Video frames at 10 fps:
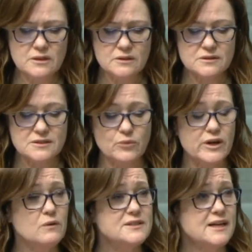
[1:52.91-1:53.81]
So when
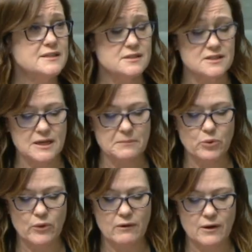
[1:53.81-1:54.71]
I was asked to
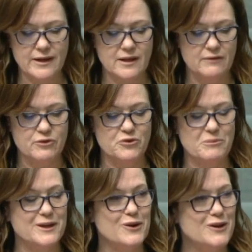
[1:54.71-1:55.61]
temporarily cover for my
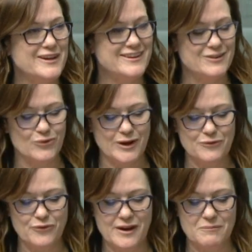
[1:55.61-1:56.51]
colleague and great
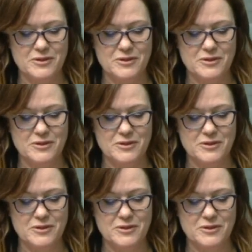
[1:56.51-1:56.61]
friend,